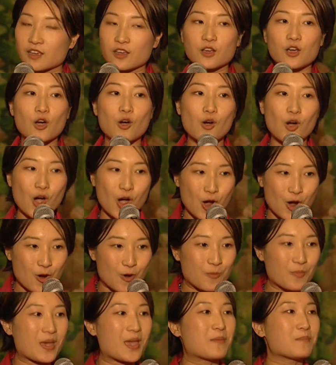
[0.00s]
go
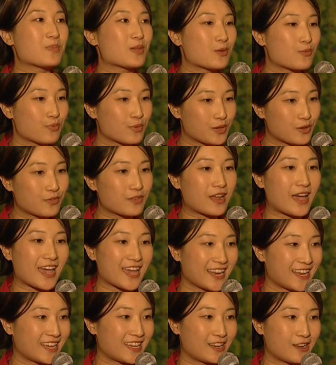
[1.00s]
home and be
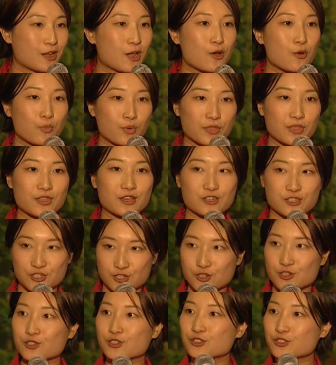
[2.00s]
reunited with their
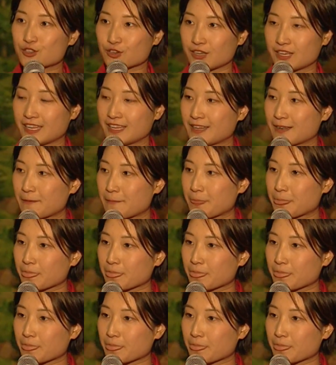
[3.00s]
children.